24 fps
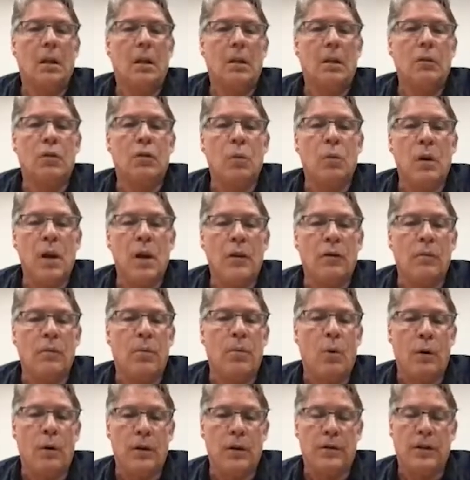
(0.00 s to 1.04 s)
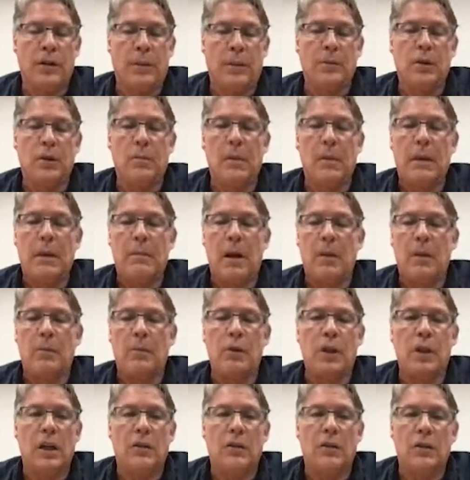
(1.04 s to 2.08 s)
There's one other important assumption made by the
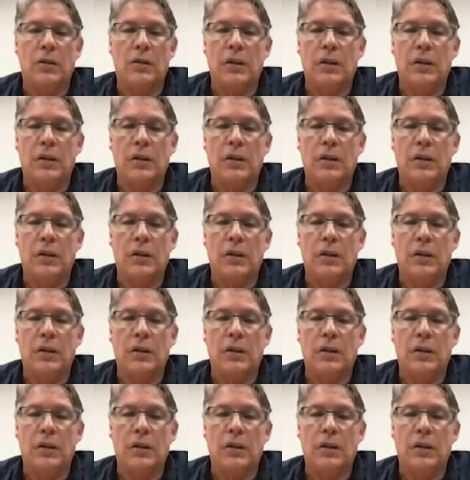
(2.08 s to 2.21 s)
mutation